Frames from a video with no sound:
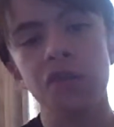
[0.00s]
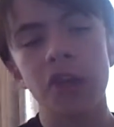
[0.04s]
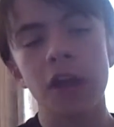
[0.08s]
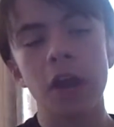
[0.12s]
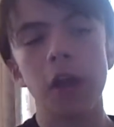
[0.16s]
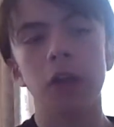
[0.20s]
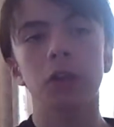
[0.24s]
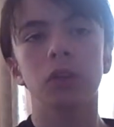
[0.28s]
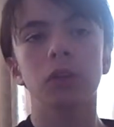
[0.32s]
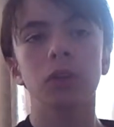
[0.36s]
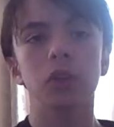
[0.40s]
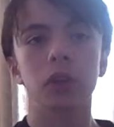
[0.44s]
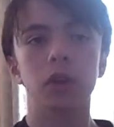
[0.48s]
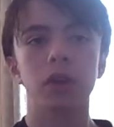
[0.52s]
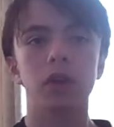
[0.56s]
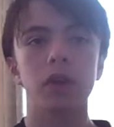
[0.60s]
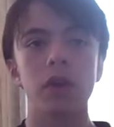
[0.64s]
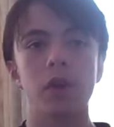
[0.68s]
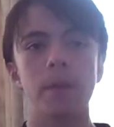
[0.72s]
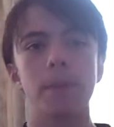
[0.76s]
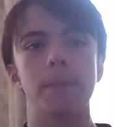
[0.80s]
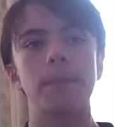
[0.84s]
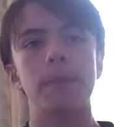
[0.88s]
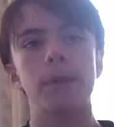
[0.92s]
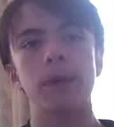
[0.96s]
that, look it
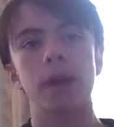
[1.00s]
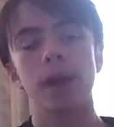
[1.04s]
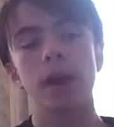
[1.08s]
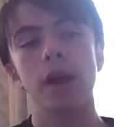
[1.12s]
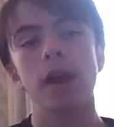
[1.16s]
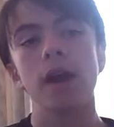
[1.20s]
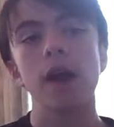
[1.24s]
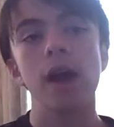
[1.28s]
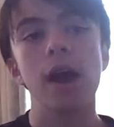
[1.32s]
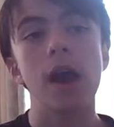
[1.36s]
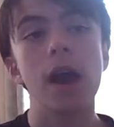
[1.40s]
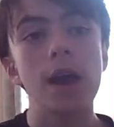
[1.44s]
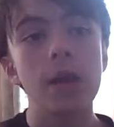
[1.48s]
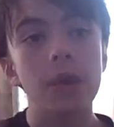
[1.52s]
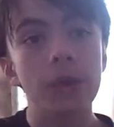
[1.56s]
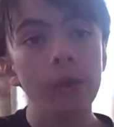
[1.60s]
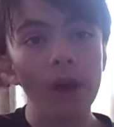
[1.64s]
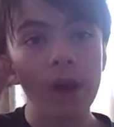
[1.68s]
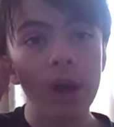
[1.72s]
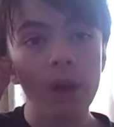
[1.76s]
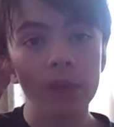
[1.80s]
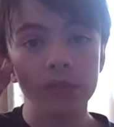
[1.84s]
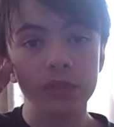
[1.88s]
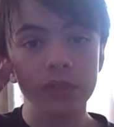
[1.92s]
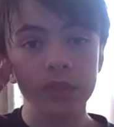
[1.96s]
up. I don't
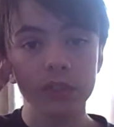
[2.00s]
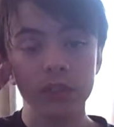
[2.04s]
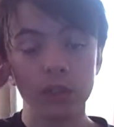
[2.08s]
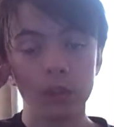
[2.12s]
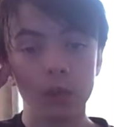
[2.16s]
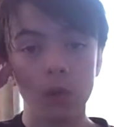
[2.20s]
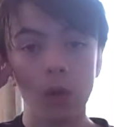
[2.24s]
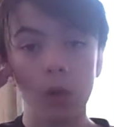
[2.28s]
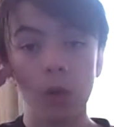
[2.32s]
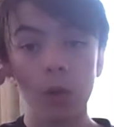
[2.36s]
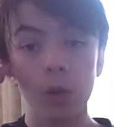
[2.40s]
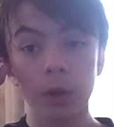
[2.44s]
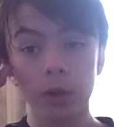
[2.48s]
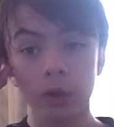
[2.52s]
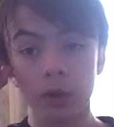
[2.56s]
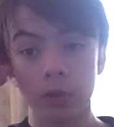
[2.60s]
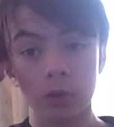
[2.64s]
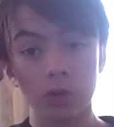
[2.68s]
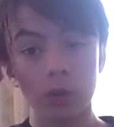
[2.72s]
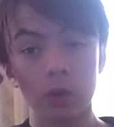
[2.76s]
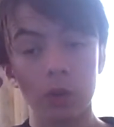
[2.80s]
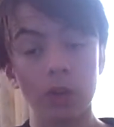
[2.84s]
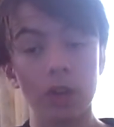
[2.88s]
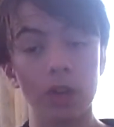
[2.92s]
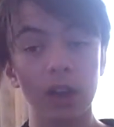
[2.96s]
have decent quality to
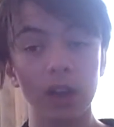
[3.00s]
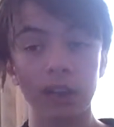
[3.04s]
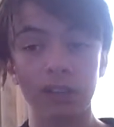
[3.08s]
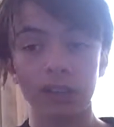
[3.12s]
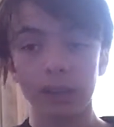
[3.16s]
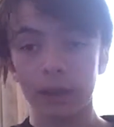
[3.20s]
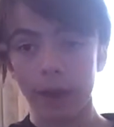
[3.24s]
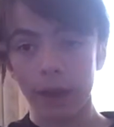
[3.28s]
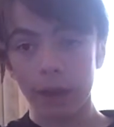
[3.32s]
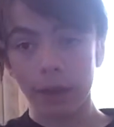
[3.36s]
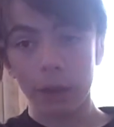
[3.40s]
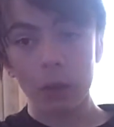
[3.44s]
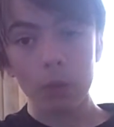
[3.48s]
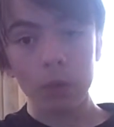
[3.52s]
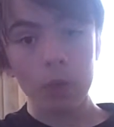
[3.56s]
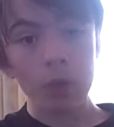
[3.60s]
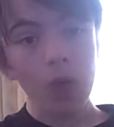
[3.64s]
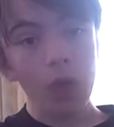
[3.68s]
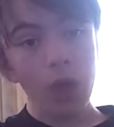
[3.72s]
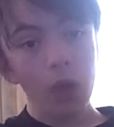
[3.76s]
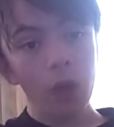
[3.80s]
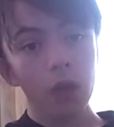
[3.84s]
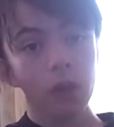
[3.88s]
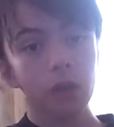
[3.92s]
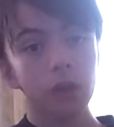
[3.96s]
show you guys how.
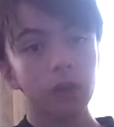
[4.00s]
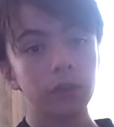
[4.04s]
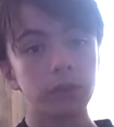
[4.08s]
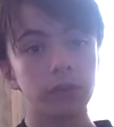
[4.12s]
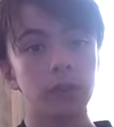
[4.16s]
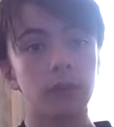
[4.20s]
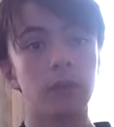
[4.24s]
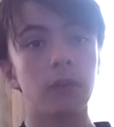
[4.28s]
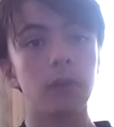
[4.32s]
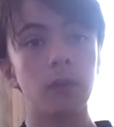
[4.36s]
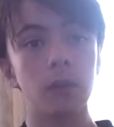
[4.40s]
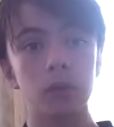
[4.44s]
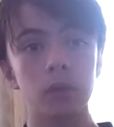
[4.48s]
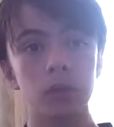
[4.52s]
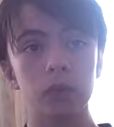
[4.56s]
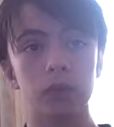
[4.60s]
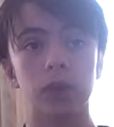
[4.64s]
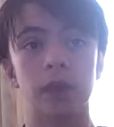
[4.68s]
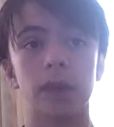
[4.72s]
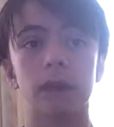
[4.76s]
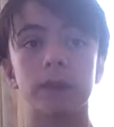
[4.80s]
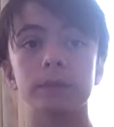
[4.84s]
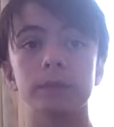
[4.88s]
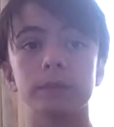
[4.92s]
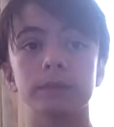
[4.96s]
So,
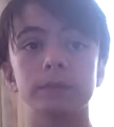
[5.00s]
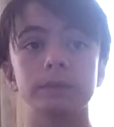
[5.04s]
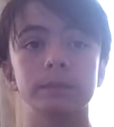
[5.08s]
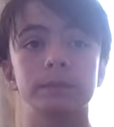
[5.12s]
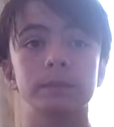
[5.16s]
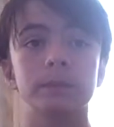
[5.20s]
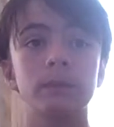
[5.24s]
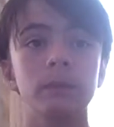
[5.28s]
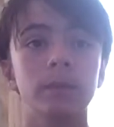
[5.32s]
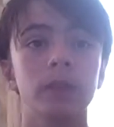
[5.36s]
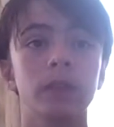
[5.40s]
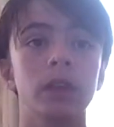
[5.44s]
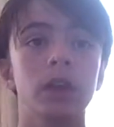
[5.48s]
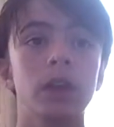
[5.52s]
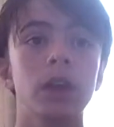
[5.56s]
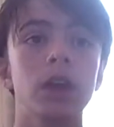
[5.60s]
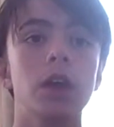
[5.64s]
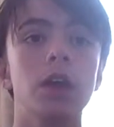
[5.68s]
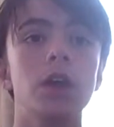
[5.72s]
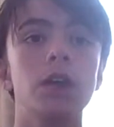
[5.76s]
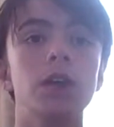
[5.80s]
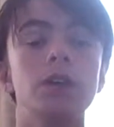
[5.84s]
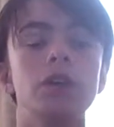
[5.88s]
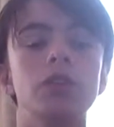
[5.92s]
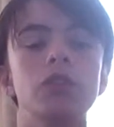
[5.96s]
yeah.
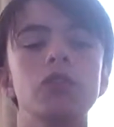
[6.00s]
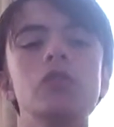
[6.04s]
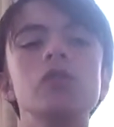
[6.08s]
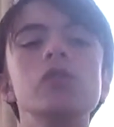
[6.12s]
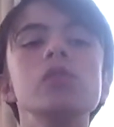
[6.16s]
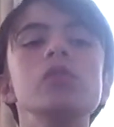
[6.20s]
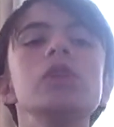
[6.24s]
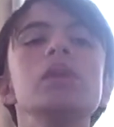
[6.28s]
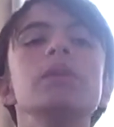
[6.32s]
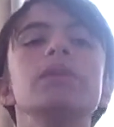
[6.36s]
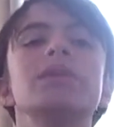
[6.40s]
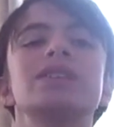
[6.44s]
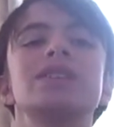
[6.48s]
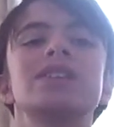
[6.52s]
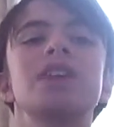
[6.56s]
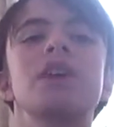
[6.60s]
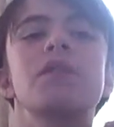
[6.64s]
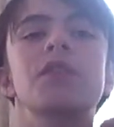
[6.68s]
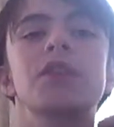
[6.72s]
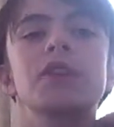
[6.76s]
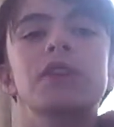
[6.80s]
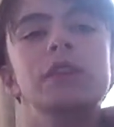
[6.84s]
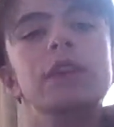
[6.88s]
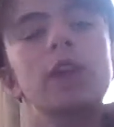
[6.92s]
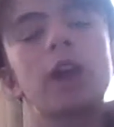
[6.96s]
Rule number
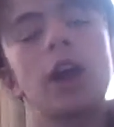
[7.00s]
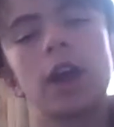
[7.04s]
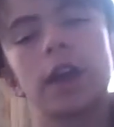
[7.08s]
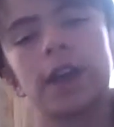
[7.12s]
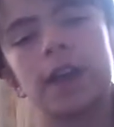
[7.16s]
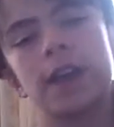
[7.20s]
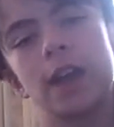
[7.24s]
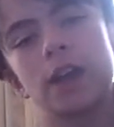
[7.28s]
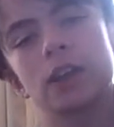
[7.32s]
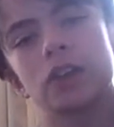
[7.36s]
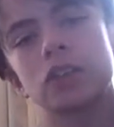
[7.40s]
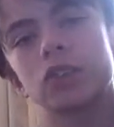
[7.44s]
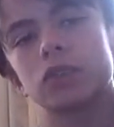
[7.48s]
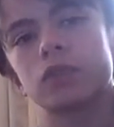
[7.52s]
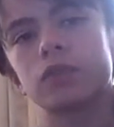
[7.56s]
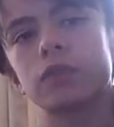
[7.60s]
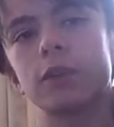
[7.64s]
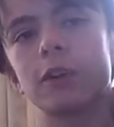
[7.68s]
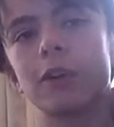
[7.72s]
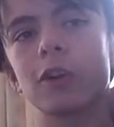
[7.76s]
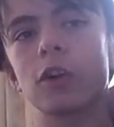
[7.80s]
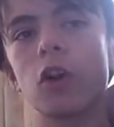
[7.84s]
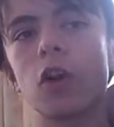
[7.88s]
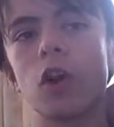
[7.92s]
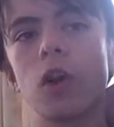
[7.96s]
7. Again, just
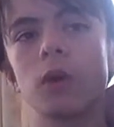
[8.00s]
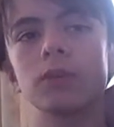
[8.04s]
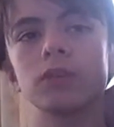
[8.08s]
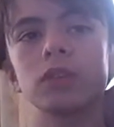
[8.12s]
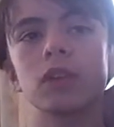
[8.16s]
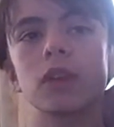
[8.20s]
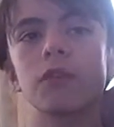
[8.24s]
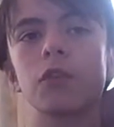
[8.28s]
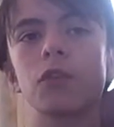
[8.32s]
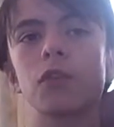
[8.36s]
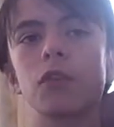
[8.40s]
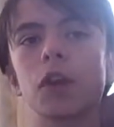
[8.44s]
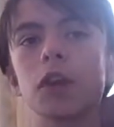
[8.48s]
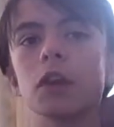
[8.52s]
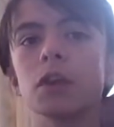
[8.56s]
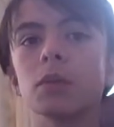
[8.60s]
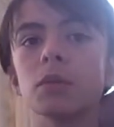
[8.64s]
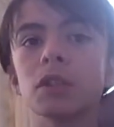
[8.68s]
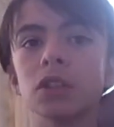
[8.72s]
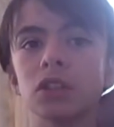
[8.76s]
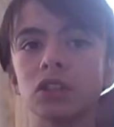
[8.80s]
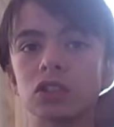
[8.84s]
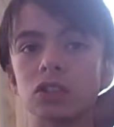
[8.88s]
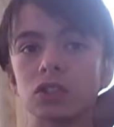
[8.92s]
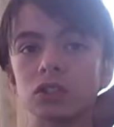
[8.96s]
for ROMs. If a
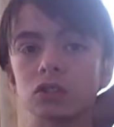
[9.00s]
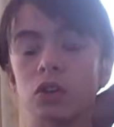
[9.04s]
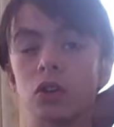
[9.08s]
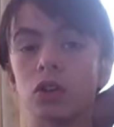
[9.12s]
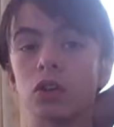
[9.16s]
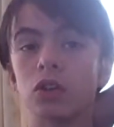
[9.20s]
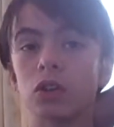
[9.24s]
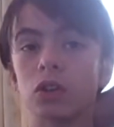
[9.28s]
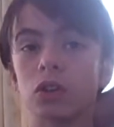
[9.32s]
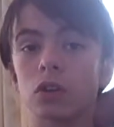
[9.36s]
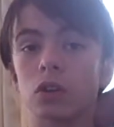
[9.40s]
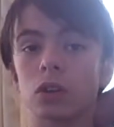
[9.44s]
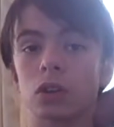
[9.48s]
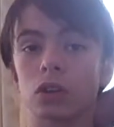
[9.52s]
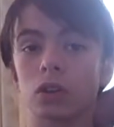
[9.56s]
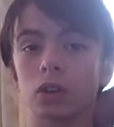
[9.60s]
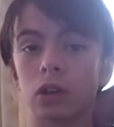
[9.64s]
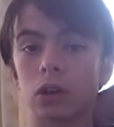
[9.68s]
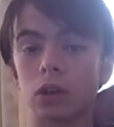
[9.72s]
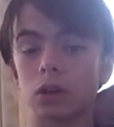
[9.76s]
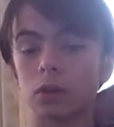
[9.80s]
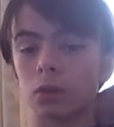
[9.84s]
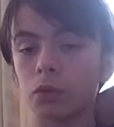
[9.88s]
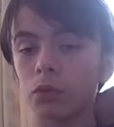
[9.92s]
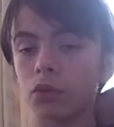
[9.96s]
randomized starter,
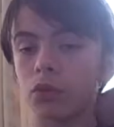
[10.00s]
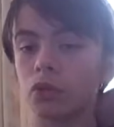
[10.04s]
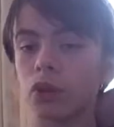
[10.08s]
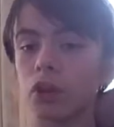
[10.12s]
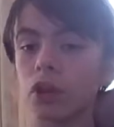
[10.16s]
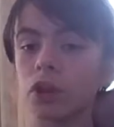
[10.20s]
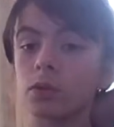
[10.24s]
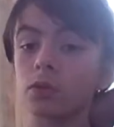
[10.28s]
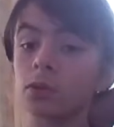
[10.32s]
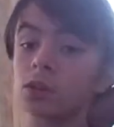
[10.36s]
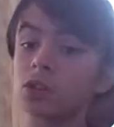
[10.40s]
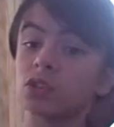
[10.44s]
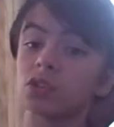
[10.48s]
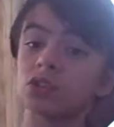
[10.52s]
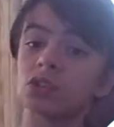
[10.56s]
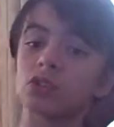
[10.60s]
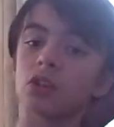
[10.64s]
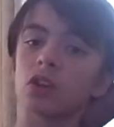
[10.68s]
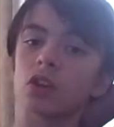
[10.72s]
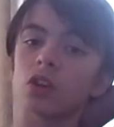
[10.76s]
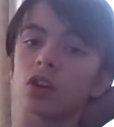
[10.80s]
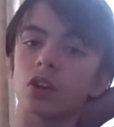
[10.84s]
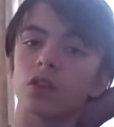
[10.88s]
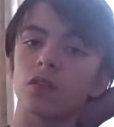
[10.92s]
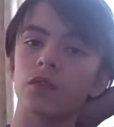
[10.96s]
like when you randomize a
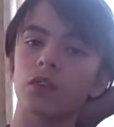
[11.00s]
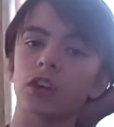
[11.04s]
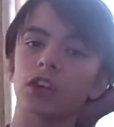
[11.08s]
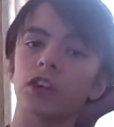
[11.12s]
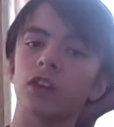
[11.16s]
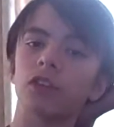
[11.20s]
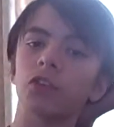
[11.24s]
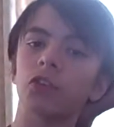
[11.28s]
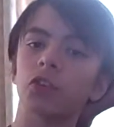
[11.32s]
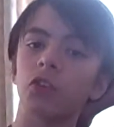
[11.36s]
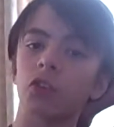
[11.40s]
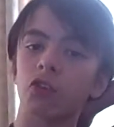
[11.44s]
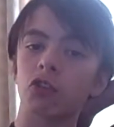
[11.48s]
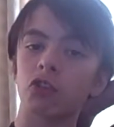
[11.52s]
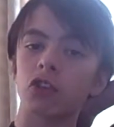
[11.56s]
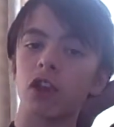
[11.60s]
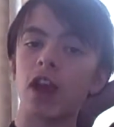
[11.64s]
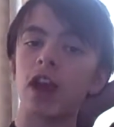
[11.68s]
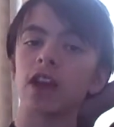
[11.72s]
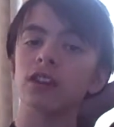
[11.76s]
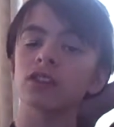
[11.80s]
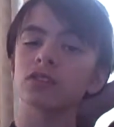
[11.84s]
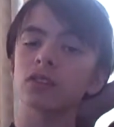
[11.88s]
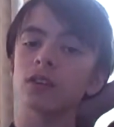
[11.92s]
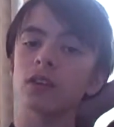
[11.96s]
starter, if it gives you a
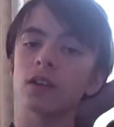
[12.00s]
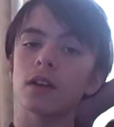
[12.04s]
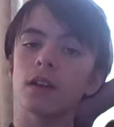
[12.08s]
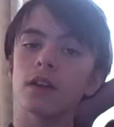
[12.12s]
grass,